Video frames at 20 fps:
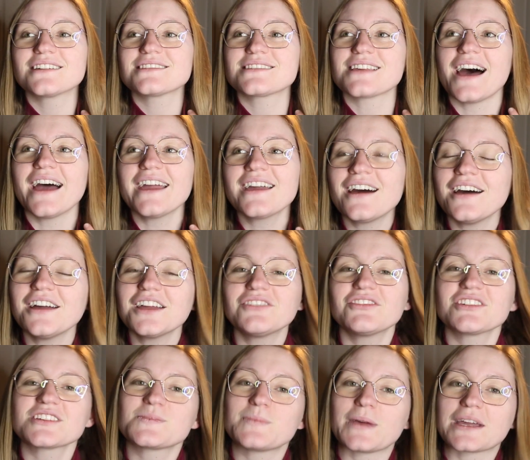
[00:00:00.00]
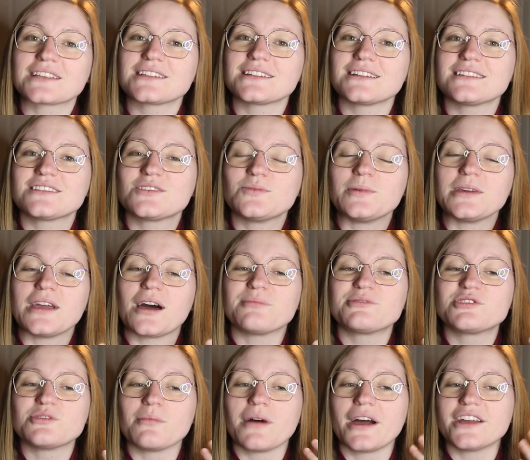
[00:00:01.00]
because I kind of expected it to be up
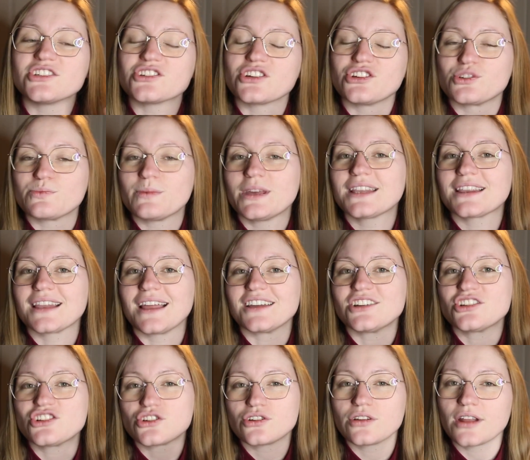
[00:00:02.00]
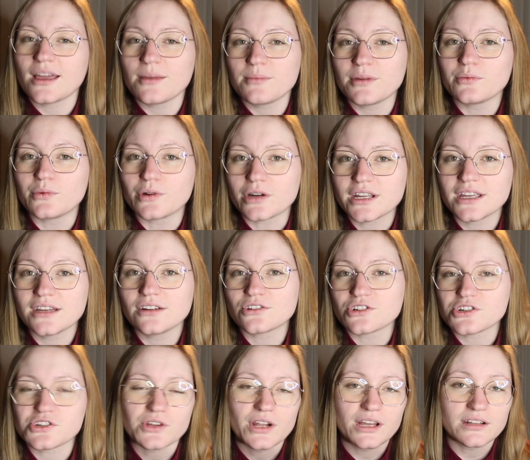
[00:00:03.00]
to my judgment, like should I be working or
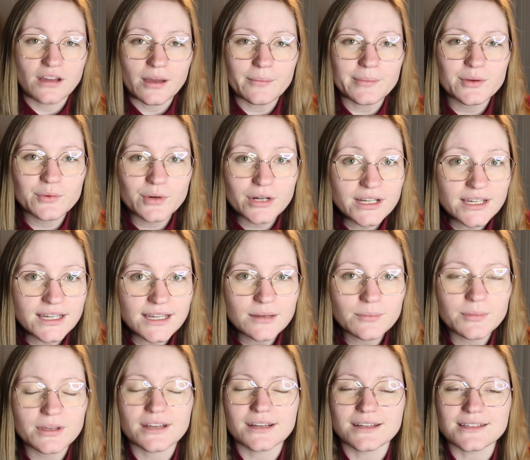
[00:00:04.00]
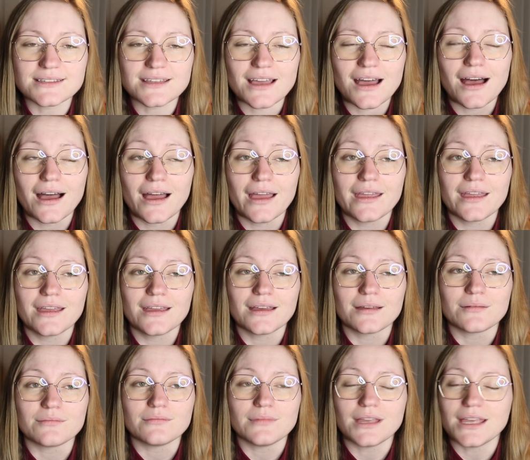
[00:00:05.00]
should I not be working, because I
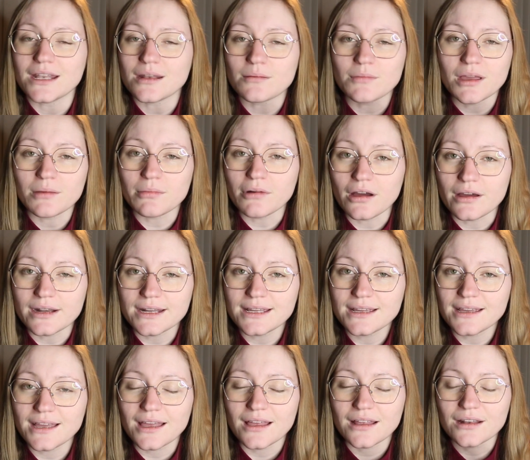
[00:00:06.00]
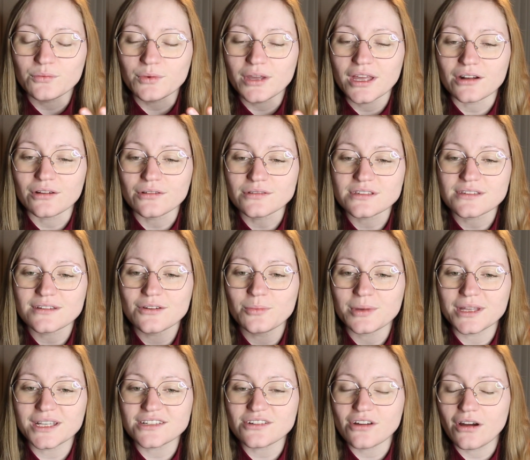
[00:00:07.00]
am in my body. And we had also
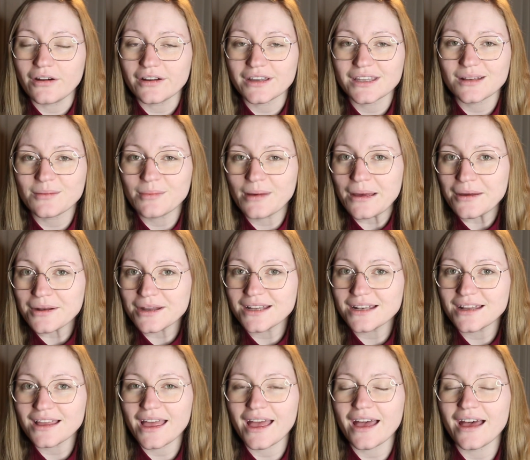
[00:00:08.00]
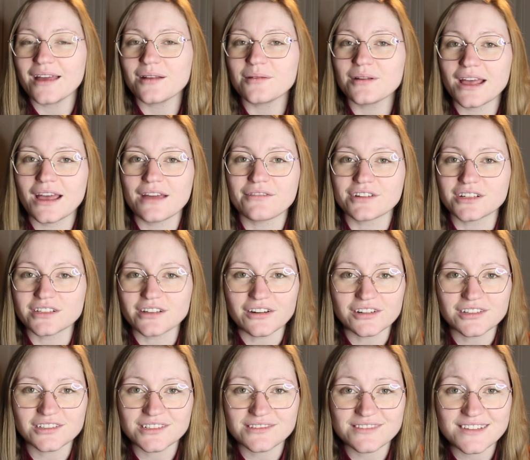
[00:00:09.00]
been talking about it at every
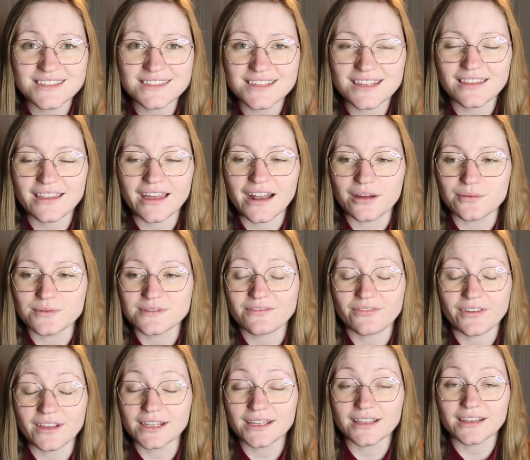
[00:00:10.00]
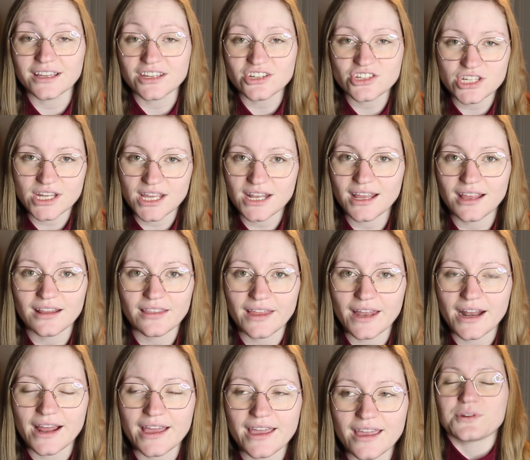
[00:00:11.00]
doctor's visit that I was feeling like shit and
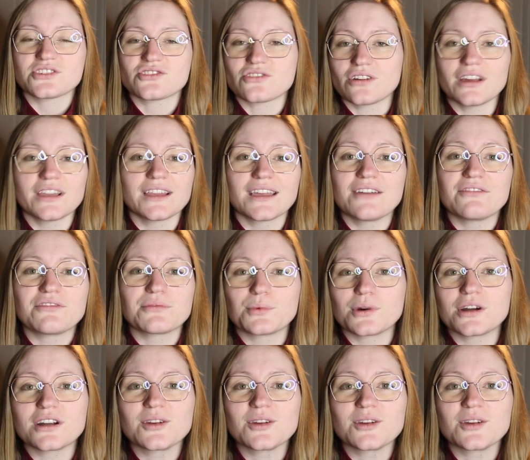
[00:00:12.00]
that I was struggling at work,